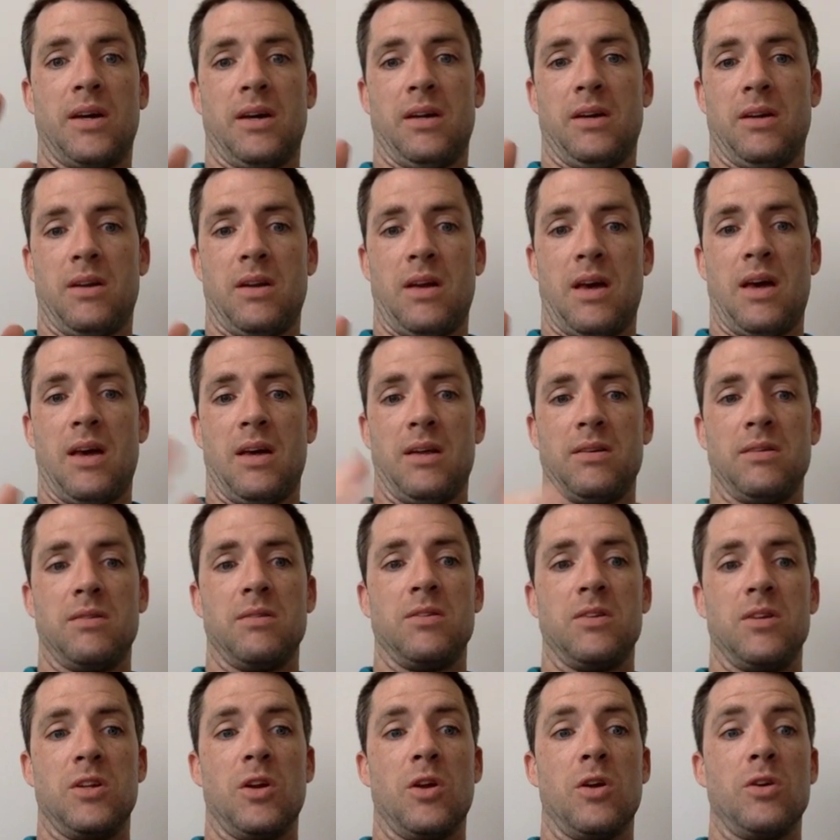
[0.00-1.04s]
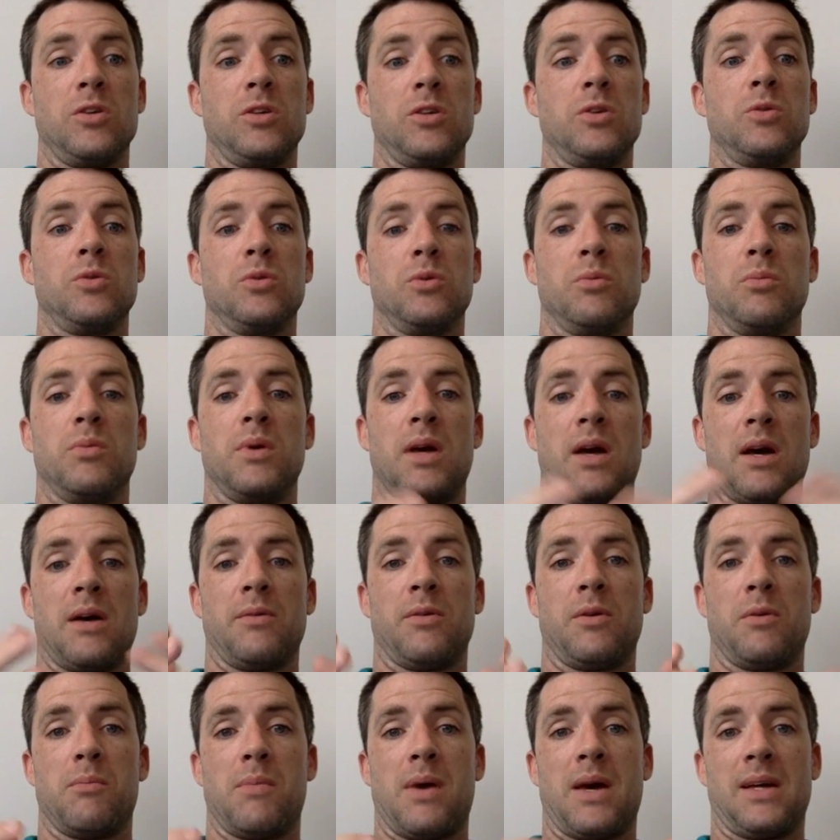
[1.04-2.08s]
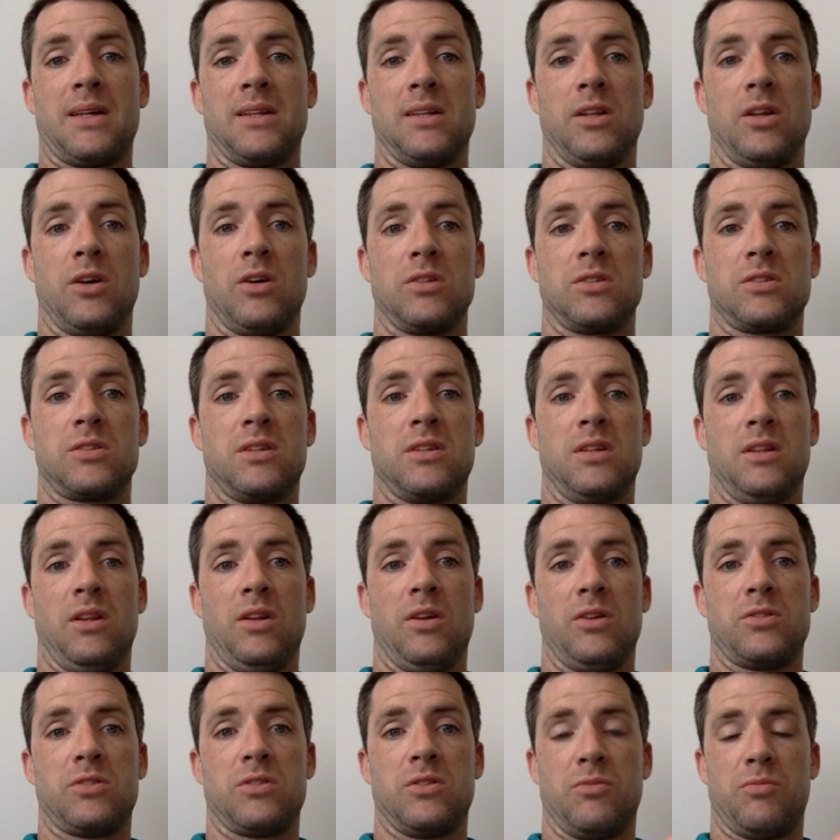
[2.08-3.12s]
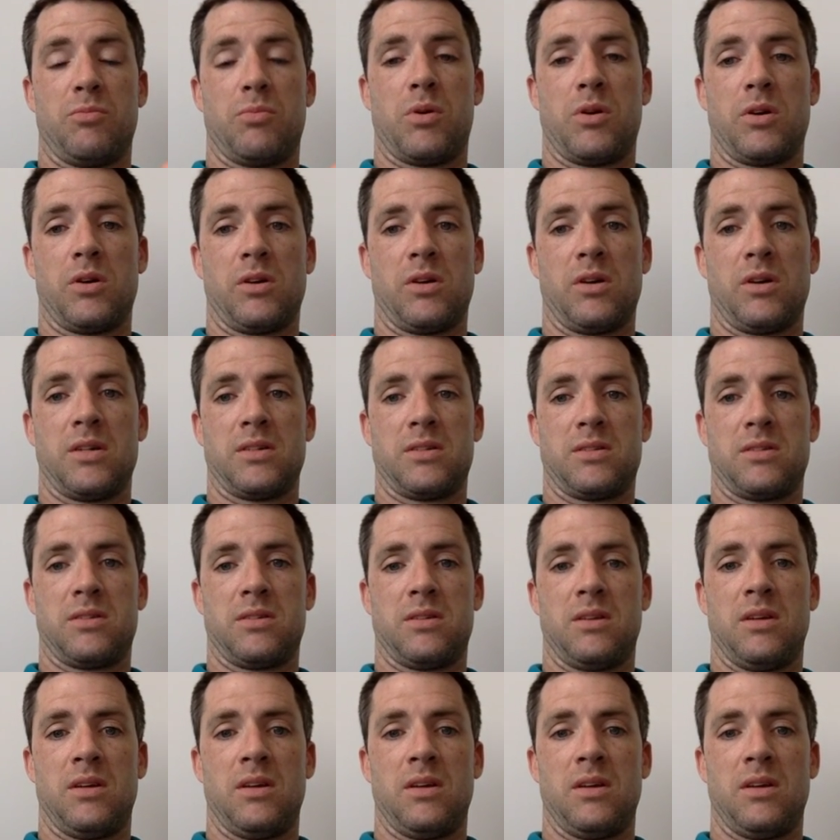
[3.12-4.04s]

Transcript: and you will be able to make lots and lots of progress.